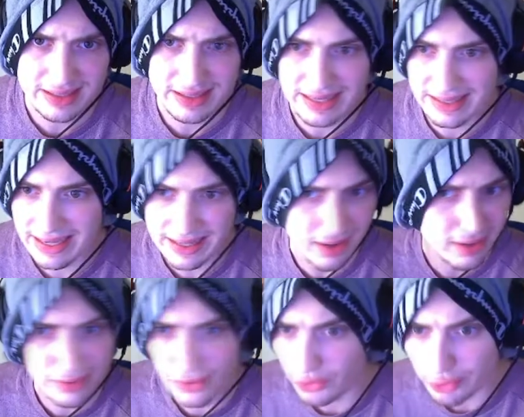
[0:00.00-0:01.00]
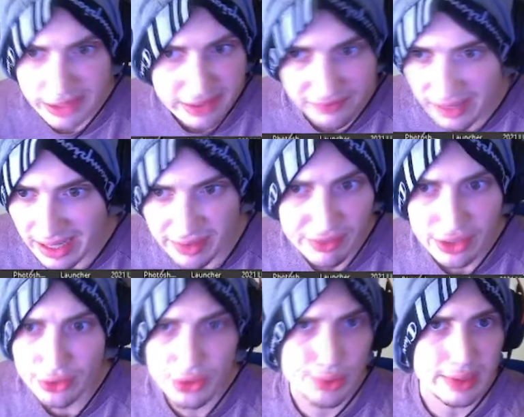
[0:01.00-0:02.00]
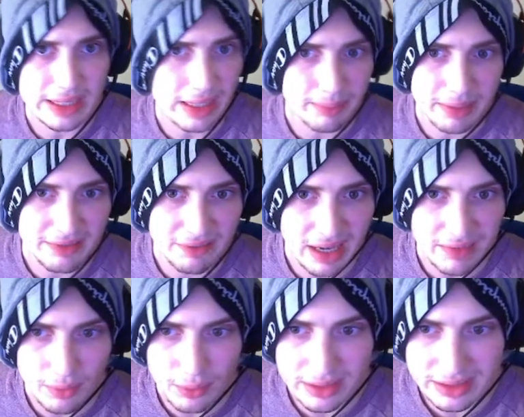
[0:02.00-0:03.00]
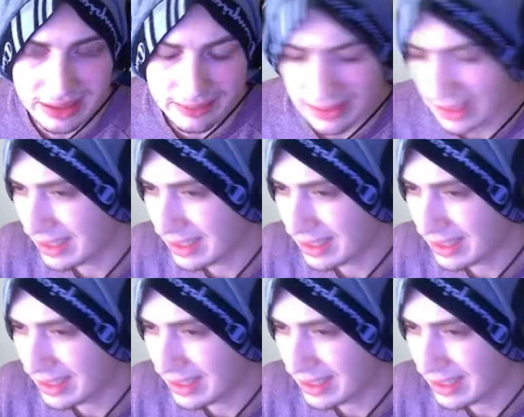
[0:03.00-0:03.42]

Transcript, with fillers: they take on three to five dudes with the MP5 at one time.